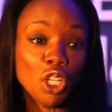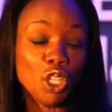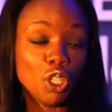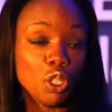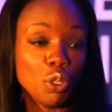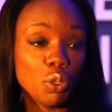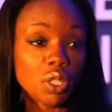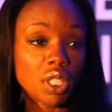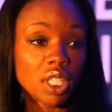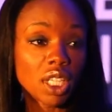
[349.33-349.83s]

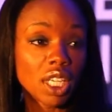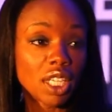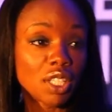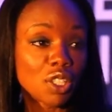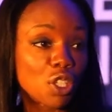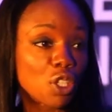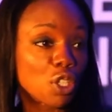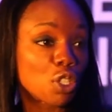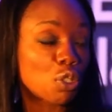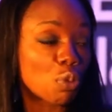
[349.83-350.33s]
using
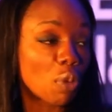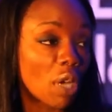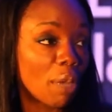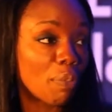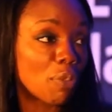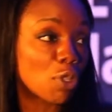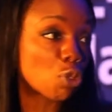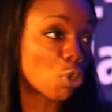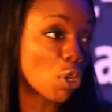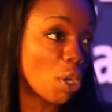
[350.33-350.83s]
it to
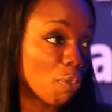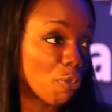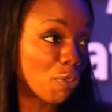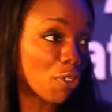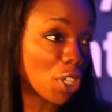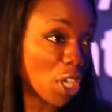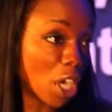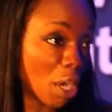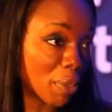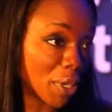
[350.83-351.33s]
describe the Trump
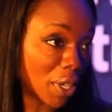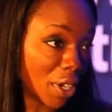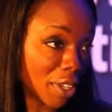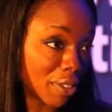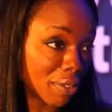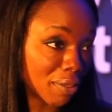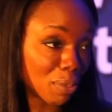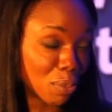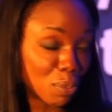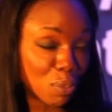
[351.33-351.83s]
phenomenon,"
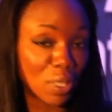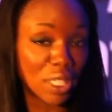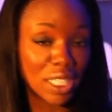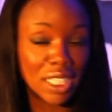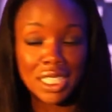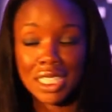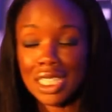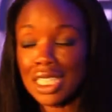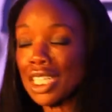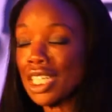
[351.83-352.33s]

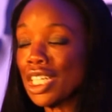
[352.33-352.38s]
right?